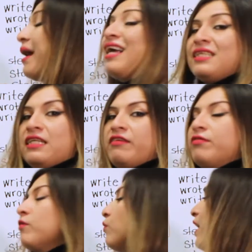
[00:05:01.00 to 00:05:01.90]

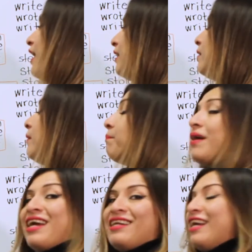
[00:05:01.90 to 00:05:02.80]
passive way,
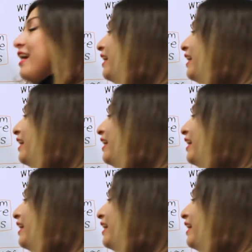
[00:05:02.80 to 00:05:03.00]
my idea